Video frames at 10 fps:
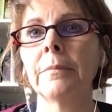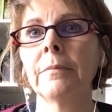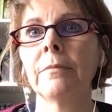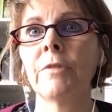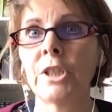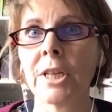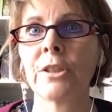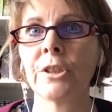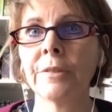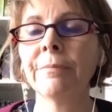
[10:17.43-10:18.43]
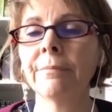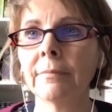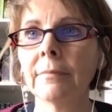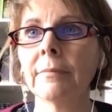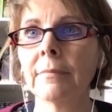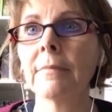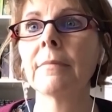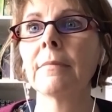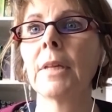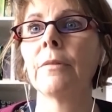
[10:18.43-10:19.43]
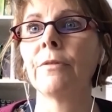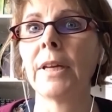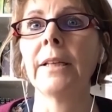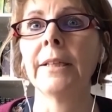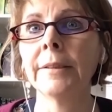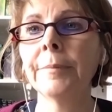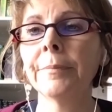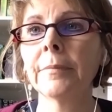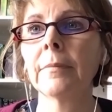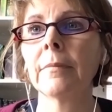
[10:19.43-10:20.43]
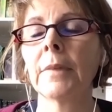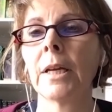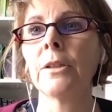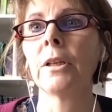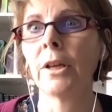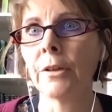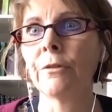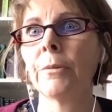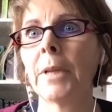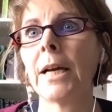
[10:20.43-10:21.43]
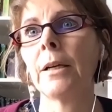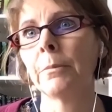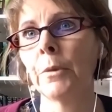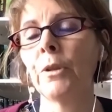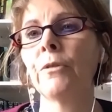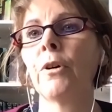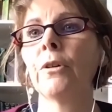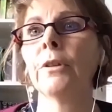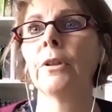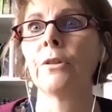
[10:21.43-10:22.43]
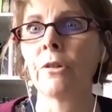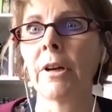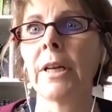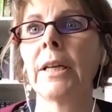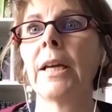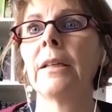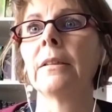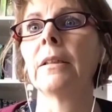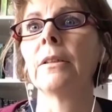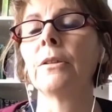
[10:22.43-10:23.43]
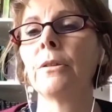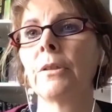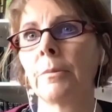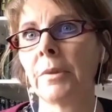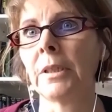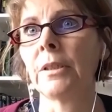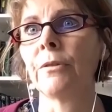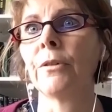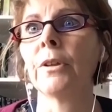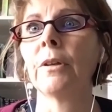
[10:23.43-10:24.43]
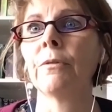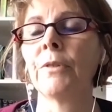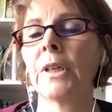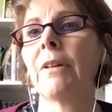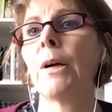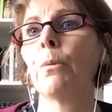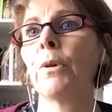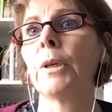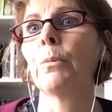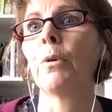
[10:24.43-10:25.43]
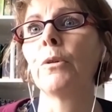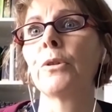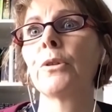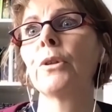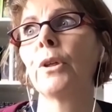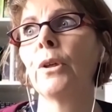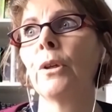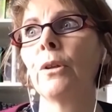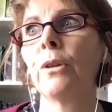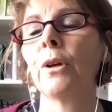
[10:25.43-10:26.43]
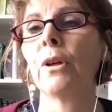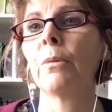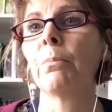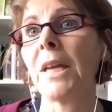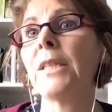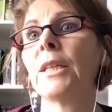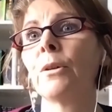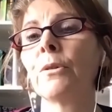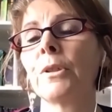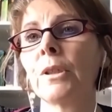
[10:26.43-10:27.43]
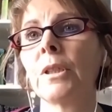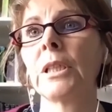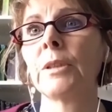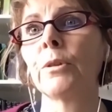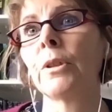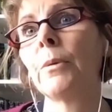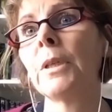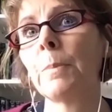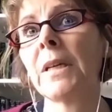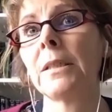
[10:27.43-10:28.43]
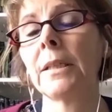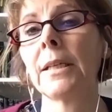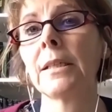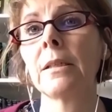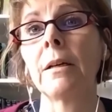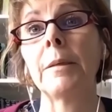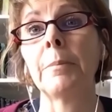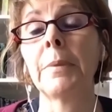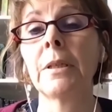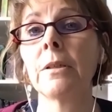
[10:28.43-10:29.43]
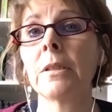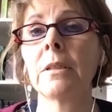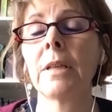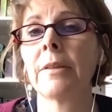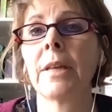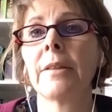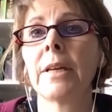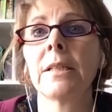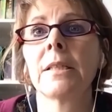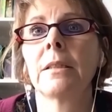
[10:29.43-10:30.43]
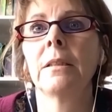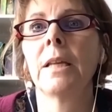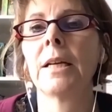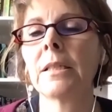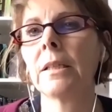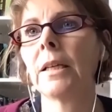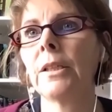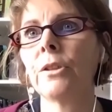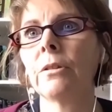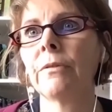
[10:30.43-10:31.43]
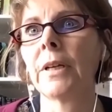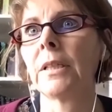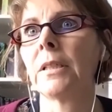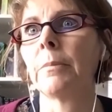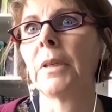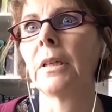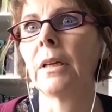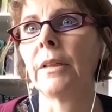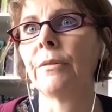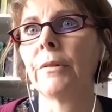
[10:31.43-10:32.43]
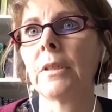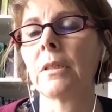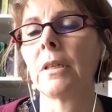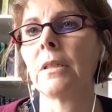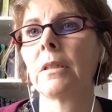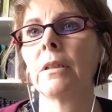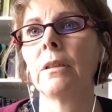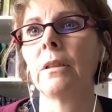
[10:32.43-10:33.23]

rejection and failure and learn from that and move on and try again and do something different and figure out what it was that made it not successful, so it's better next time. Because that's the nature of academic life, is that